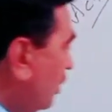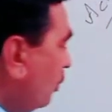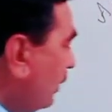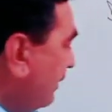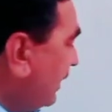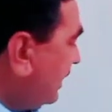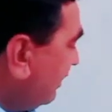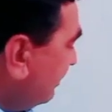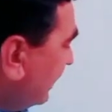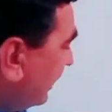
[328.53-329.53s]
will
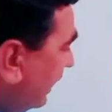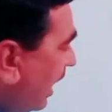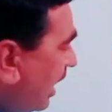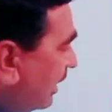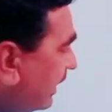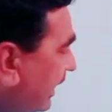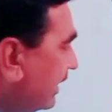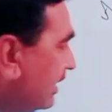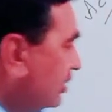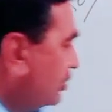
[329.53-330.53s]
become are
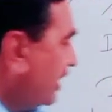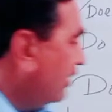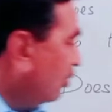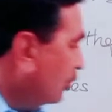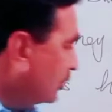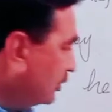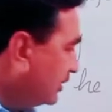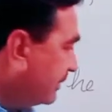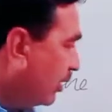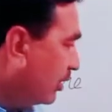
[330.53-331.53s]
English and
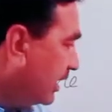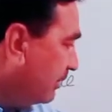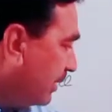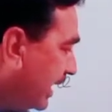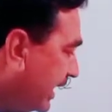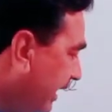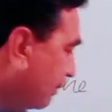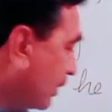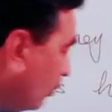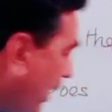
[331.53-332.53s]
Urdu spoken by
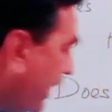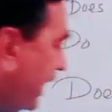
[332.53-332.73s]
him. Why